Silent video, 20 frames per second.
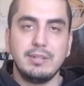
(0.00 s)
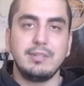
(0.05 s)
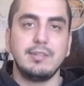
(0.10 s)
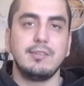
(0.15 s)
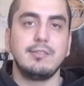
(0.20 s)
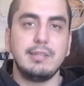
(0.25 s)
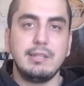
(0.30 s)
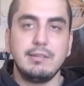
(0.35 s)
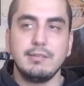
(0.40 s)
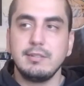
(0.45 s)

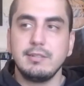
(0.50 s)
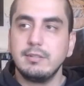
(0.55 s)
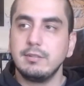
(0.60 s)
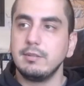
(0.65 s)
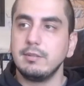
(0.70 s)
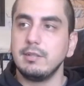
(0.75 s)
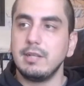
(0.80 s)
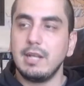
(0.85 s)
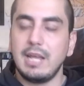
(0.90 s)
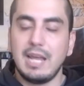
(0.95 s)
this season.
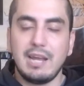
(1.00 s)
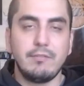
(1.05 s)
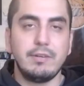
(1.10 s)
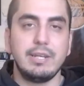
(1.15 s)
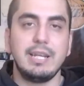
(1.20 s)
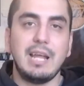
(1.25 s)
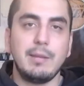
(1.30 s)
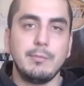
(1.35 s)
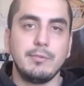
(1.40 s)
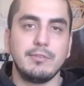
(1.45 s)
Every
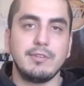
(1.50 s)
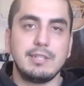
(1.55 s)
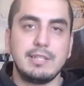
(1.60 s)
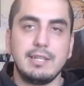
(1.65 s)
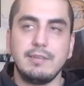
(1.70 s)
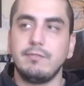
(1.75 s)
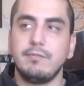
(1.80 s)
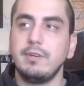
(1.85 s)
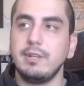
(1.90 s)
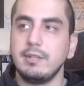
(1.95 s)
game is a
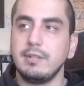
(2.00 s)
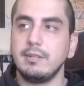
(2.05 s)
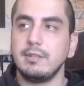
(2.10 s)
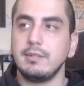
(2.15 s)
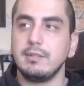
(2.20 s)
different